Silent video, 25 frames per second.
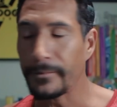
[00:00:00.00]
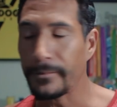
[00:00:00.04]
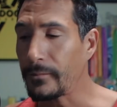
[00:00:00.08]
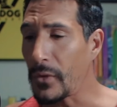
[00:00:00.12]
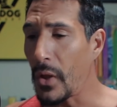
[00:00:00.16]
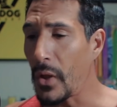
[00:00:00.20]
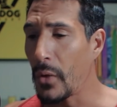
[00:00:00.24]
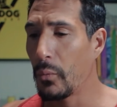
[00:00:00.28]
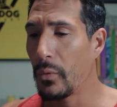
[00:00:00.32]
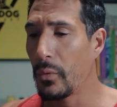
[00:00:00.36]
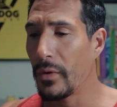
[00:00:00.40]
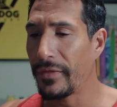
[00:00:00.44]

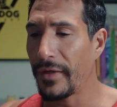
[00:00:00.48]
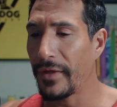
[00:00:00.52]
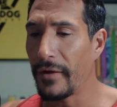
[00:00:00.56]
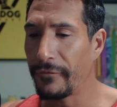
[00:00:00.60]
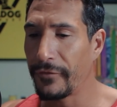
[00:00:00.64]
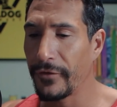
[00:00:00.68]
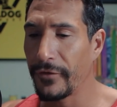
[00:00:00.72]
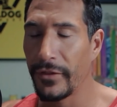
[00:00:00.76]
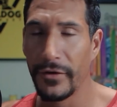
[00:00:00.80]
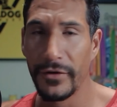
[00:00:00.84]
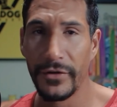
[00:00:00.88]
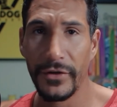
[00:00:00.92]

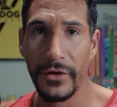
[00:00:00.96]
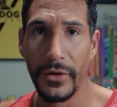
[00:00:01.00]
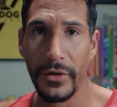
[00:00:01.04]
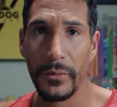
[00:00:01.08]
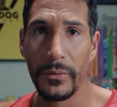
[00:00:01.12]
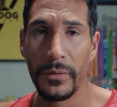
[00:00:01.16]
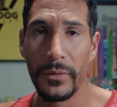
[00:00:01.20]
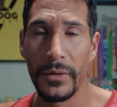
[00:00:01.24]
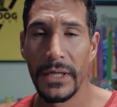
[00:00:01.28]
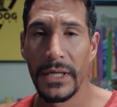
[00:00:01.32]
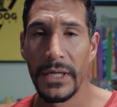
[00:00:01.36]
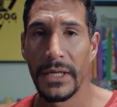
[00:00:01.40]
Without further
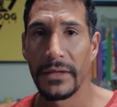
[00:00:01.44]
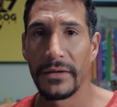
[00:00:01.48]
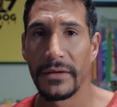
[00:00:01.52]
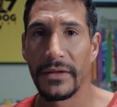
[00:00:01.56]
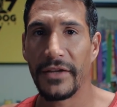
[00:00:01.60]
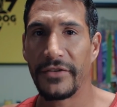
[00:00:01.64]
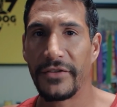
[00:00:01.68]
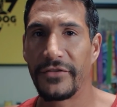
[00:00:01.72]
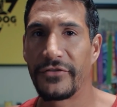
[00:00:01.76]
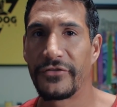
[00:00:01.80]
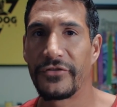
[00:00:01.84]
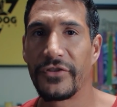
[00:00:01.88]
ado,
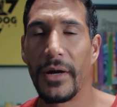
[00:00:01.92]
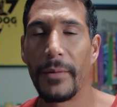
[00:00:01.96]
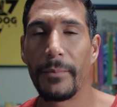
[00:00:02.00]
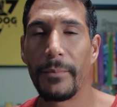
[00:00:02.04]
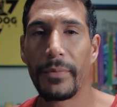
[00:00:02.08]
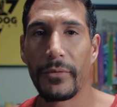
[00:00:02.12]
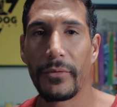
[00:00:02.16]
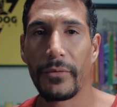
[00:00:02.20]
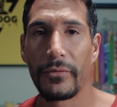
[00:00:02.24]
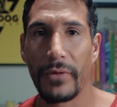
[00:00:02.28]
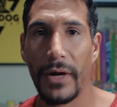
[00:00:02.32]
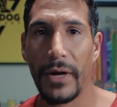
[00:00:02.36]
let's
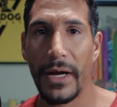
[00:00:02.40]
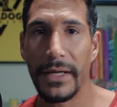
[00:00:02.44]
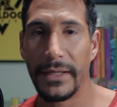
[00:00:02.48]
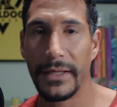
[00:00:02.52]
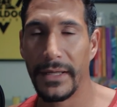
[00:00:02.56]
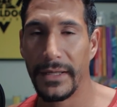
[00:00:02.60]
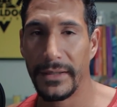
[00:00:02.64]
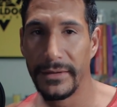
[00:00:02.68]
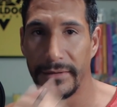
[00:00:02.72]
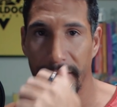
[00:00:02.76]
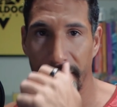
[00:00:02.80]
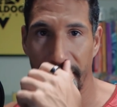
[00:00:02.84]
jump right
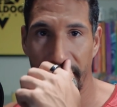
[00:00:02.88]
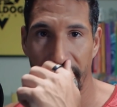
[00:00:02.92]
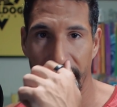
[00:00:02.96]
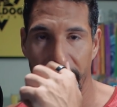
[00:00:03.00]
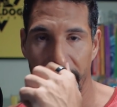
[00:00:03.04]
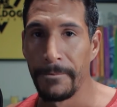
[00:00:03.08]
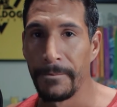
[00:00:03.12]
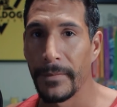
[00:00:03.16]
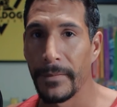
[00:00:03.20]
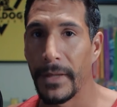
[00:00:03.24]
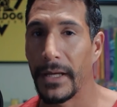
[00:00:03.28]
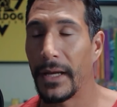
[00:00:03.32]
into
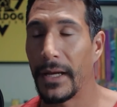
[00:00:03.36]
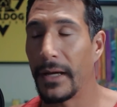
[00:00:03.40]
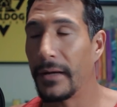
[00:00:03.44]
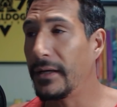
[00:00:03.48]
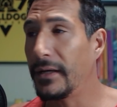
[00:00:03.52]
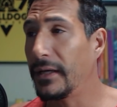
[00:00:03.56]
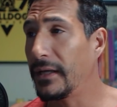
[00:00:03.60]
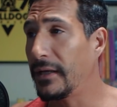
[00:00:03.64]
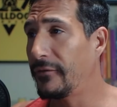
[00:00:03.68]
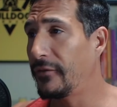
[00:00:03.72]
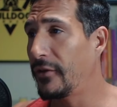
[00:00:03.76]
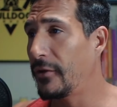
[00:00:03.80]
this. And I'm
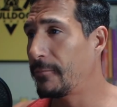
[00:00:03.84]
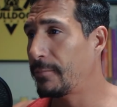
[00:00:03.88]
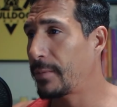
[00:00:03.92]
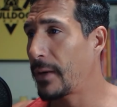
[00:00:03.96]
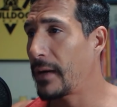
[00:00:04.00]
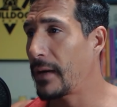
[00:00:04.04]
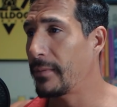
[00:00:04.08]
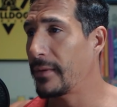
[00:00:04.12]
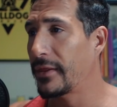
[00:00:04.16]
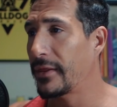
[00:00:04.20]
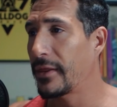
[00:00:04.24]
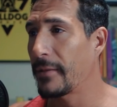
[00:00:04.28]
going to give you
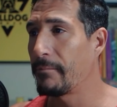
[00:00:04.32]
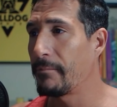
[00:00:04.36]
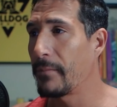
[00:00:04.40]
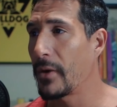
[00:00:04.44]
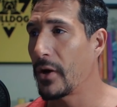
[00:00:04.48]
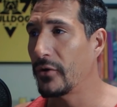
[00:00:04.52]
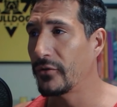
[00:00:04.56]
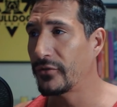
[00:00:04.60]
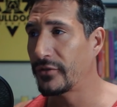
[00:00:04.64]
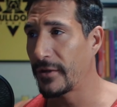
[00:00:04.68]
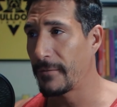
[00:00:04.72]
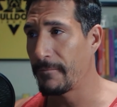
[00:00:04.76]
probably the
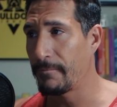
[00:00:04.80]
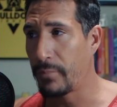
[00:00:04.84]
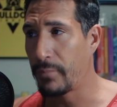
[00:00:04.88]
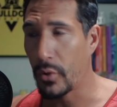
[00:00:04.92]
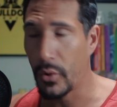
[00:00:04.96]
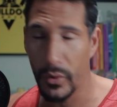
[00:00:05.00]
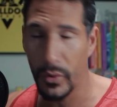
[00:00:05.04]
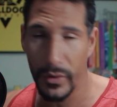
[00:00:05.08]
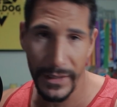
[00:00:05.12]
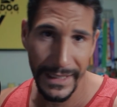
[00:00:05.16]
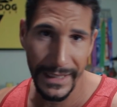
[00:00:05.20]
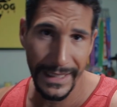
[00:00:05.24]
most
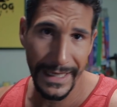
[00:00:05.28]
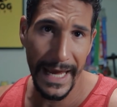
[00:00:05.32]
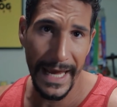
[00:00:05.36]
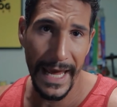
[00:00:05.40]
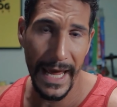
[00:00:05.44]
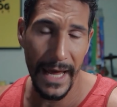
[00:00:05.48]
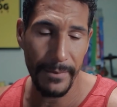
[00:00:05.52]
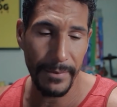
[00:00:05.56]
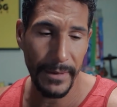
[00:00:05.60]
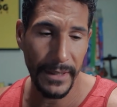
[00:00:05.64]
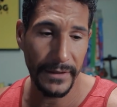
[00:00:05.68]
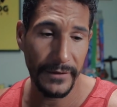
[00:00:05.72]
important
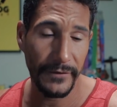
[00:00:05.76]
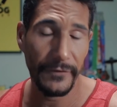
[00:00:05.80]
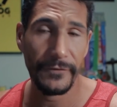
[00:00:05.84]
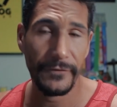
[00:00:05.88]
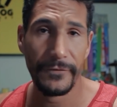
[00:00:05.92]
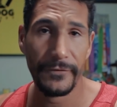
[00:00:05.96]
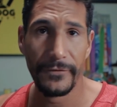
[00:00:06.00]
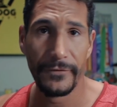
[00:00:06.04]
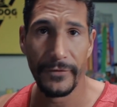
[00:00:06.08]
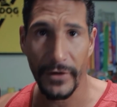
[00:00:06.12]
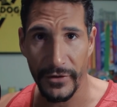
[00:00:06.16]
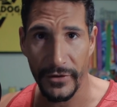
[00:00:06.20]
habit
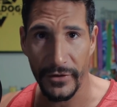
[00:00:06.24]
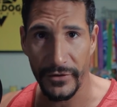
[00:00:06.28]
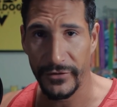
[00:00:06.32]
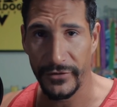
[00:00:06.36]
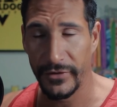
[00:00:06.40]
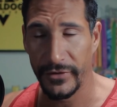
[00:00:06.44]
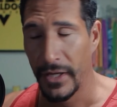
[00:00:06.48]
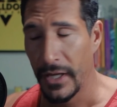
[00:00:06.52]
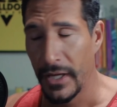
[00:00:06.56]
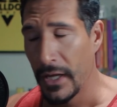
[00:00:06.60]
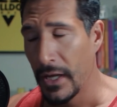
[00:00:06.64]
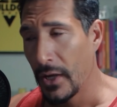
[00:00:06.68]

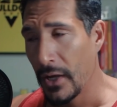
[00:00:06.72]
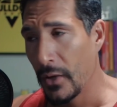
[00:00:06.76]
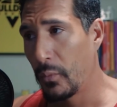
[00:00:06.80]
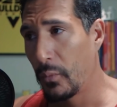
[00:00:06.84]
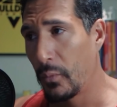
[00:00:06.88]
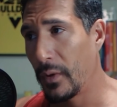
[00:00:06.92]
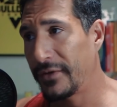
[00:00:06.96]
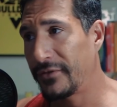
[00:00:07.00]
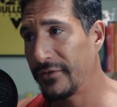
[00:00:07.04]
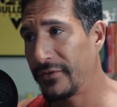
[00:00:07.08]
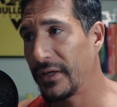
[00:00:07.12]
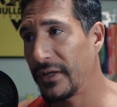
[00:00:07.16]
first,
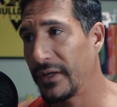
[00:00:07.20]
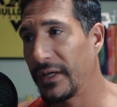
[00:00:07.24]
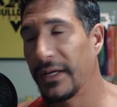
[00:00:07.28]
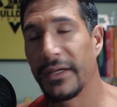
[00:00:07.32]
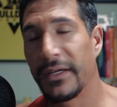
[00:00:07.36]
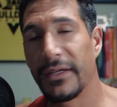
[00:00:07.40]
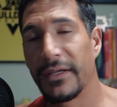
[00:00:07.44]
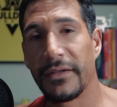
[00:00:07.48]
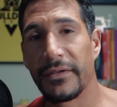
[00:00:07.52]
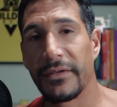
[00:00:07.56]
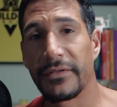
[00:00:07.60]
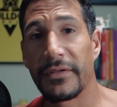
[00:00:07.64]
which
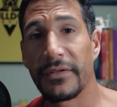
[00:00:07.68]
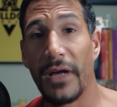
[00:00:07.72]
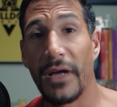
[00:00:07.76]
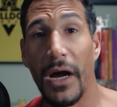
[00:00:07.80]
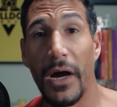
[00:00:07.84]
is uh,